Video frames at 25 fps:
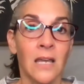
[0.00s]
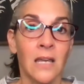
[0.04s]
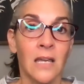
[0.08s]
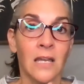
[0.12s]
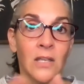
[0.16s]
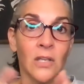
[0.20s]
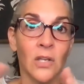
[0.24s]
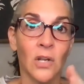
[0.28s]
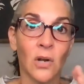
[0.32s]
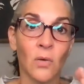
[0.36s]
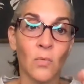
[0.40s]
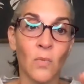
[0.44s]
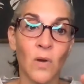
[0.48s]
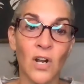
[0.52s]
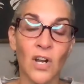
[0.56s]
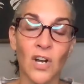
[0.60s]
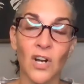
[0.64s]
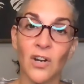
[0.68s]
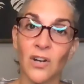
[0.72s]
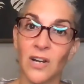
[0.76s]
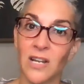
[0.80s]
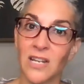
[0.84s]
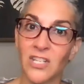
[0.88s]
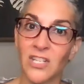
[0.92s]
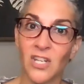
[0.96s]
you don't want to
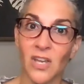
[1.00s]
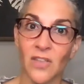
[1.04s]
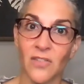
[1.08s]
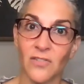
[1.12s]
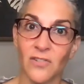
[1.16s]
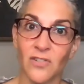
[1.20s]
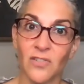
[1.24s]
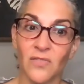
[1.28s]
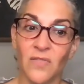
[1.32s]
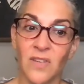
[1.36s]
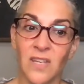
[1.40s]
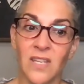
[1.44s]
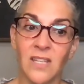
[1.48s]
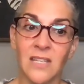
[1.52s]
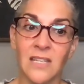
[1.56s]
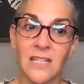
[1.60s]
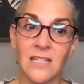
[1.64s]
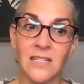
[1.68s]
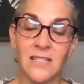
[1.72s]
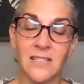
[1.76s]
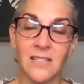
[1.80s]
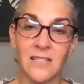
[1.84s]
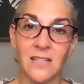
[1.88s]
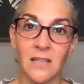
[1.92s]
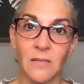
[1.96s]
hurt each other's
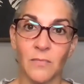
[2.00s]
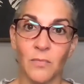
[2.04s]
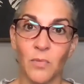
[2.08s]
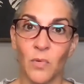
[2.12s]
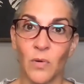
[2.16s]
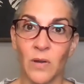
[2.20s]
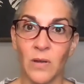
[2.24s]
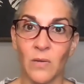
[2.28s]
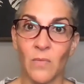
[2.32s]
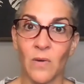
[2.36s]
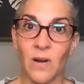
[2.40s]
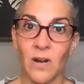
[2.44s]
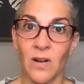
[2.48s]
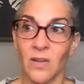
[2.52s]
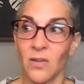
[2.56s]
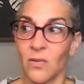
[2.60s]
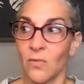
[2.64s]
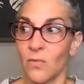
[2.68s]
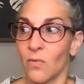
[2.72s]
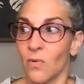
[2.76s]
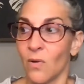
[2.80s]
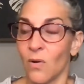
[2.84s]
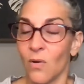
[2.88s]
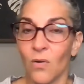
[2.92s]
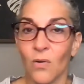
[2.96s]
feelings to the point where
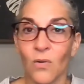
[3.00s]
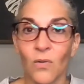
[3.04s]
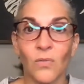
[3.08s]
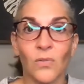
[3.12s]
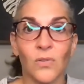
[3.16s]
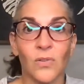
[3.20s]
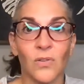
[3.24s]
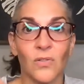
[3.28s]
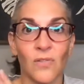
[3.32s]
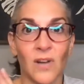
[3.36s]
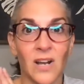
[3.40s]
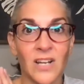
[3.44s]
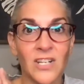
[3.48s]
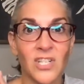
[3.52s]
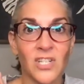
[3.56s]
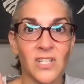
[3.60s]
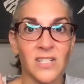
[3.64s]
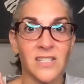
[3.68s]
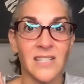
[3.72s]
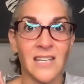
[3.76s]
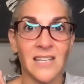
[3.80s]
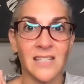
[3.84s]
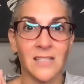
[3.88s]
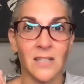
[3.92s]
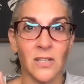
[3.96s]
you hold
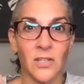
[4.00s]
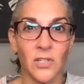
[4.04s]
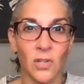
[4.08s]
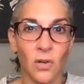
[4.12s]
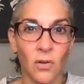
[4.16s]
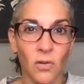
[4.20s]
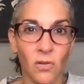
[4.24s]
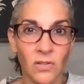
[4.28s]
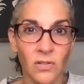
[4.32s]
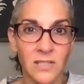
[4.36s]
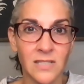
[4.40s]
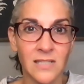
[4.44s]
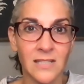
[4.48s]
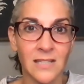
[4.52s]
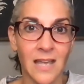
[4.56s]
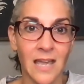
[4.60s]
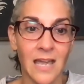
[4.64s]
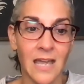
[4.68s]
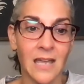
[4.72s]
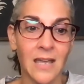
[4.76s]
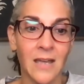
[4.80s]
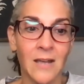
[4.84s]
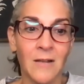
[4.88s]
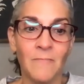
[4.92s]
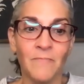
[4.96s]
grudges as adults,
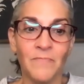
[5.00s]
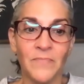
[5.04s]
like